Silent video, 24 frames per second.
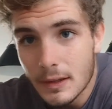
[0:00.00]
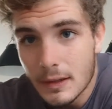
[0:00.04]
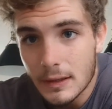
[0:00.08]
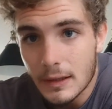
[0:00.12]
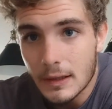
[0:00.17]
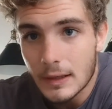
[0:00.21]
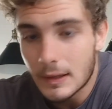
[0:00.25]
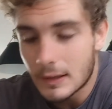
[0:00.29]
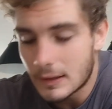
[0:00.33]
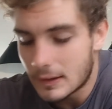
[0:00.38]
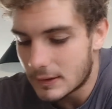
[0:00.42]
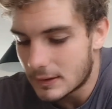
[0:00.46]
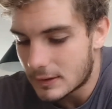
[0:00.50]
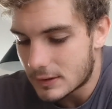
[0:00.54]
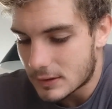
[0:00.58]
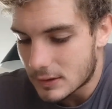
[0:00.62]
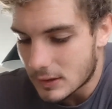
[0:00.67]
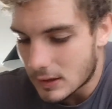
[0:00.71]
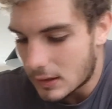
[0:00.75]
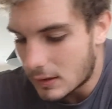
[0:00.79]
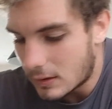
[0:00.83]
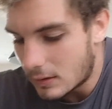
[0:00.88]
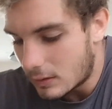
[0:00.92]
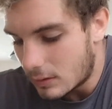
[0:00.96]
Yeah,
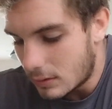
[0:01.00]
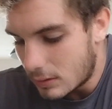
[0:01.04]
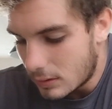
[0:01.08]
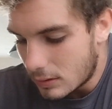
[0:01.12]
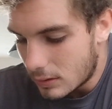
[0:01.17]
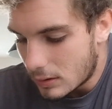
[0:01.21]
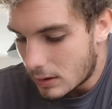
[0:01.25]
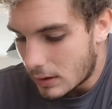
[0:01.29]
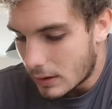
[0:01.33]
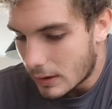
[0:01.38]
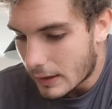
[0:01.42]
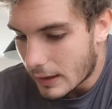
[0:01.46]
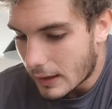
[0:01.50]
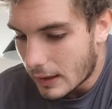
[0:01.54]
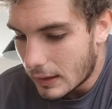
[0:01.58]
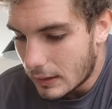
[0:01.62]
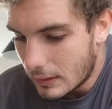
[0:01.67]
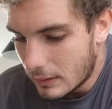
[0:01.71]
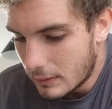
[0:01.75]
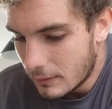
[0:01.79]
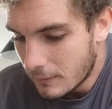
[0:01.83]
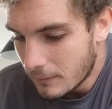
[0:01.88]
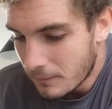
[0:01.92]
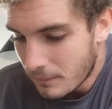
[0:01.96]
so,
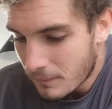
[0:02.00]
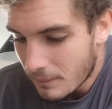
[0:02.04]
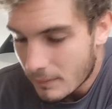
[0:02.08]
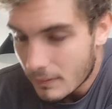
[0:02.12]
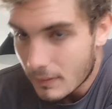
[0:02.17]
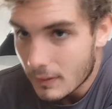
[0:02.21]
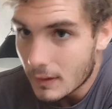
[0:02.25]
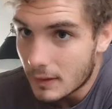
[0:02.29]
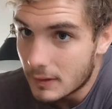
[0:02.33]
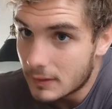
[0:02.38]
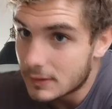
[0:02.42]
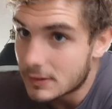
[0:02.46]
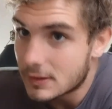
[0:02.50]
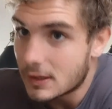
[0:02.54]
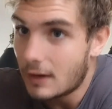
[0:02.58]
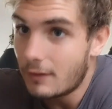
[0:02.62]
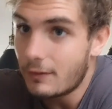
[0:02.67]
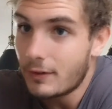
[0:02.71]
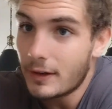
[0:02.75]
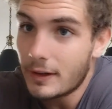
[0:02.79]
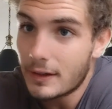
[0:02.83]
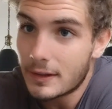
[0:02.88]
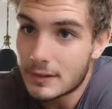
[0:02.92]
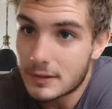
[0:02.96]
again, it's
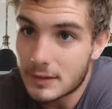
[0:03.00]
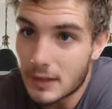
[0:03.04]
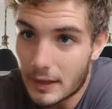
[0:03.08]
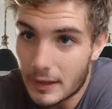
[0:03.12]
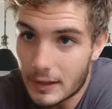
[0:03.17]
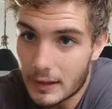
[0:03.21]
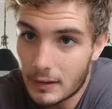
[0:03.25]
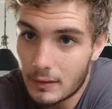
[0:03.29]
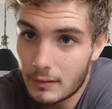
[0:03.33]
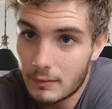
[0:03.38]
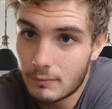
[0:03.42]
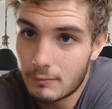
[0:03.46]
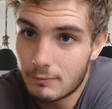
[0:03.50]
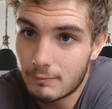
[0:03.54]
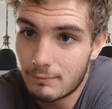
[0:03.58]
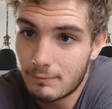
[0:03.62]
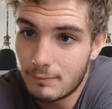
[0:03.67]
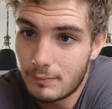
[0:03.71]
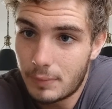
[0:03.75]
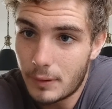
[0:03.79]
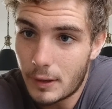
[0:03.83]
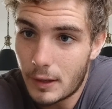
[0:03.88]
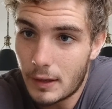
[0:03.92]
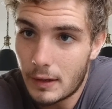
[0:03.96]
not very exciting,
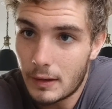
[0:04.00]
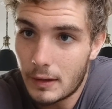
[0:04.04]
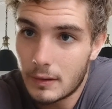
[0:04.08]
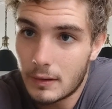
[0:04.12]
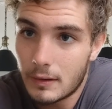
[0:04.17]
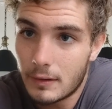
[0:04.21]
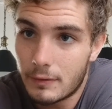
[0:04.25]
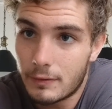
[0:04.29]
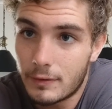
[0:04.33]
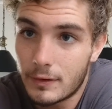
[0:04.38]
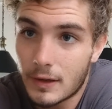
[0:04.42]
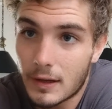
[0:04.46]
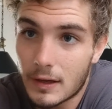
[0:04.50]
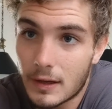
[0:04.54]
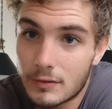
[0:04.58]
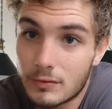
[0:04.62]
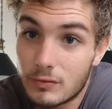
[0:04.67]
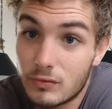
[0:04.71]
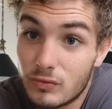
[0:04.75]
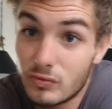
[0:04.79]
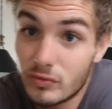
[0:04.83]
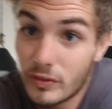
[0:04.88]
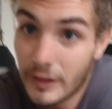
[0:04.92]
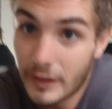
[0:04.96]
but if you guys
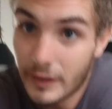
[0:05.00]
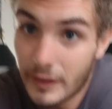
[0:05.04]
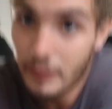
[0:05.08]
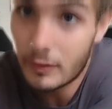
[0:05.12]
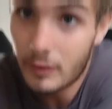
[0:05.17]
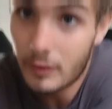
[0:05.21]
really